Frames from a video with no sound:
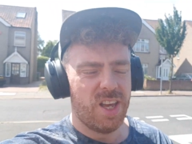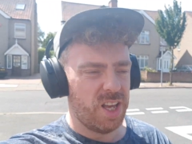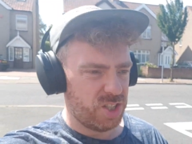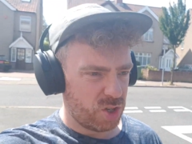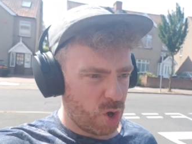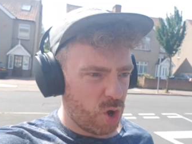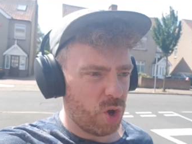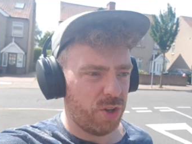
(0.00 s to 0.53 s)

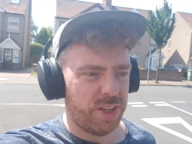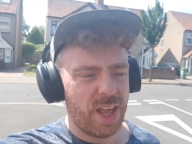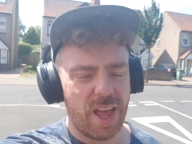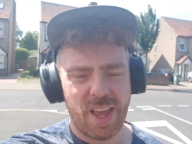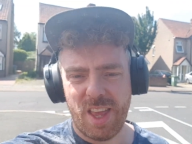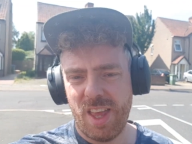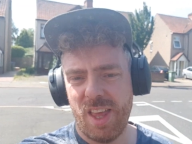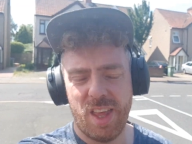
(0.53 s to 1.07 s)
It's a hot
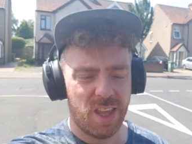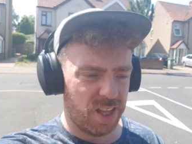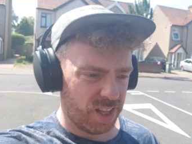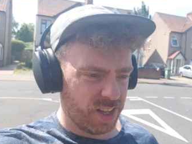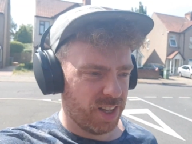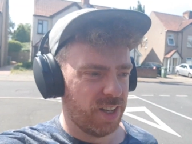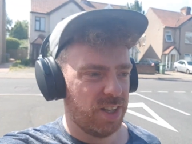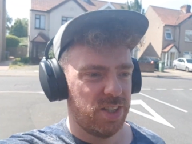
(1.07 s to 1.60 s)
day,
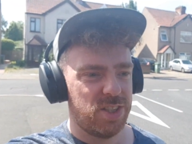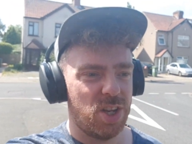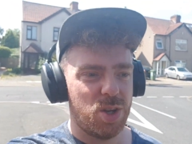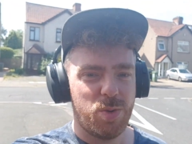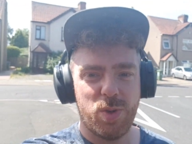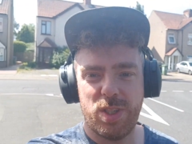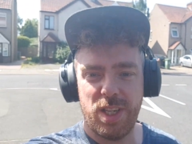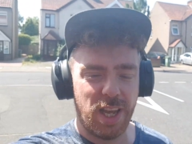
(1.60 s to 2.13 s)

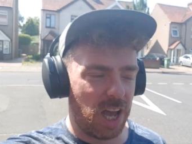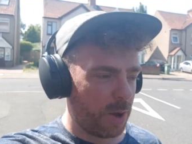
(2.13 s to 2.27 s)
so we'll see